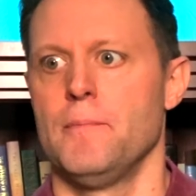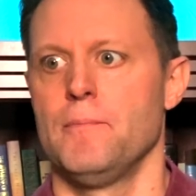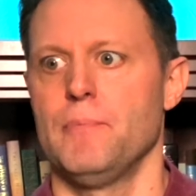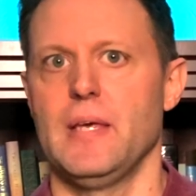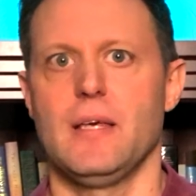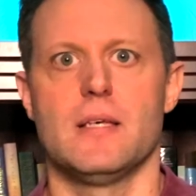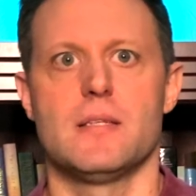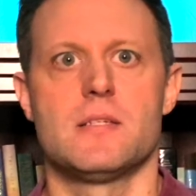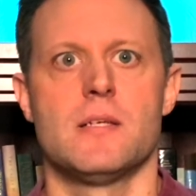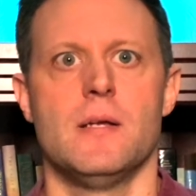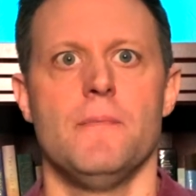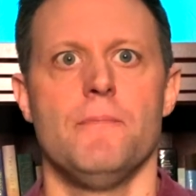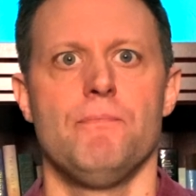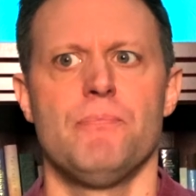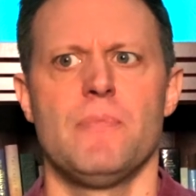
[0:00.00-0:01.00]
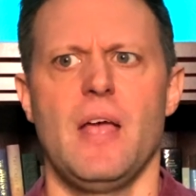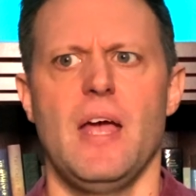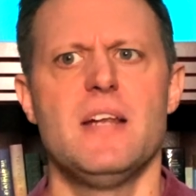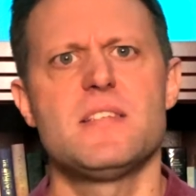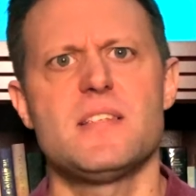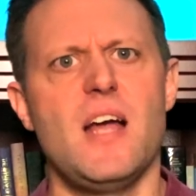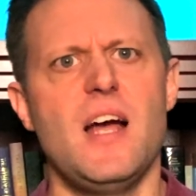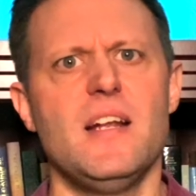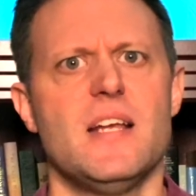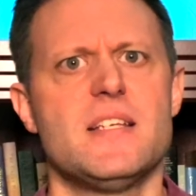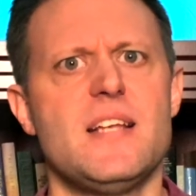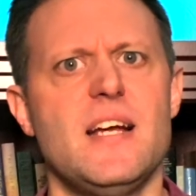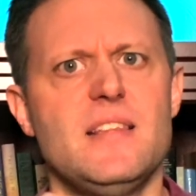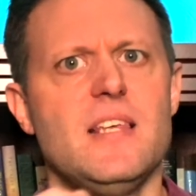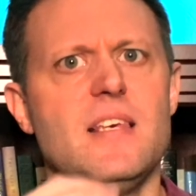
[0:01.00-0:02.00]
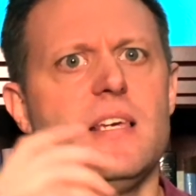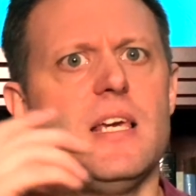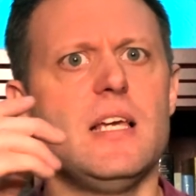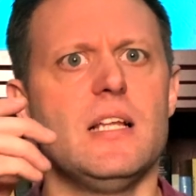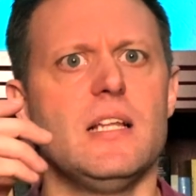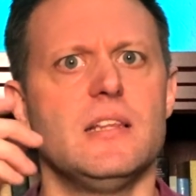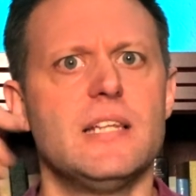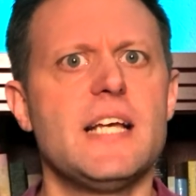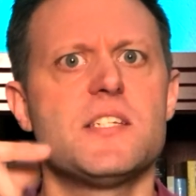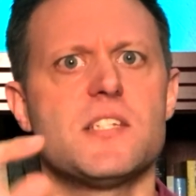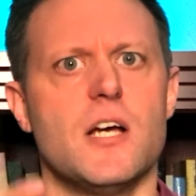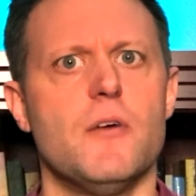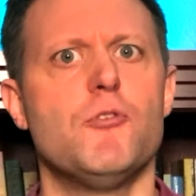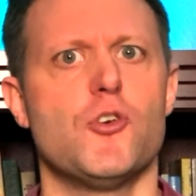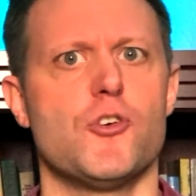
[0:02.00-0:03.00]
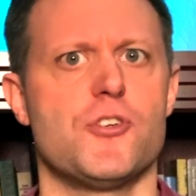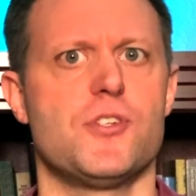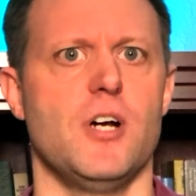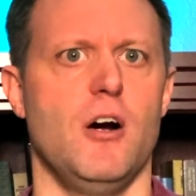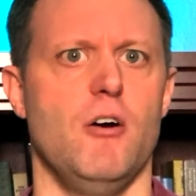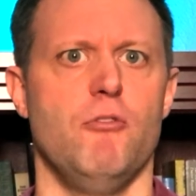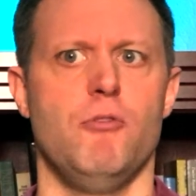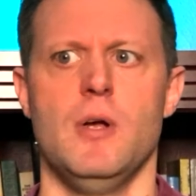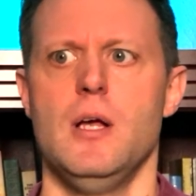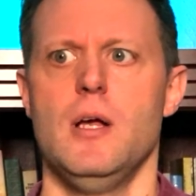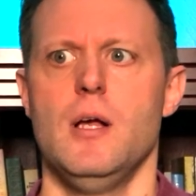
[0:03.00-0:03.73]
It's not thinking less of yourself,